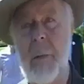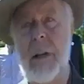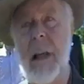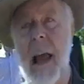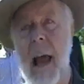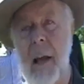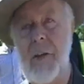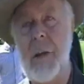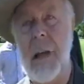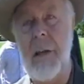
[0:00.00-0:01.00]
see what they
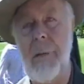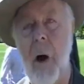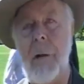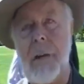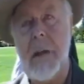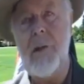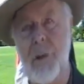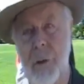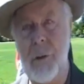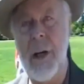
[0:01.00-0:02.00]
actually evolve
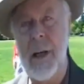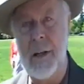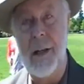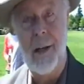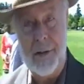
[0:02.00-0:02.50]
into in the